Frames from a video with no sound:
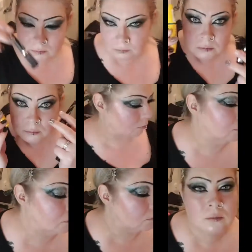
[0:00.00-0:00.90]
you
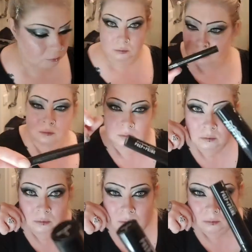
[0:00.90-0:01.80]
remember to
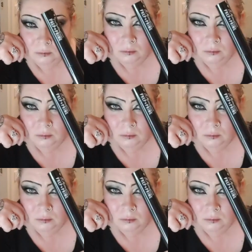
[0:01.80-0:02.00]
shake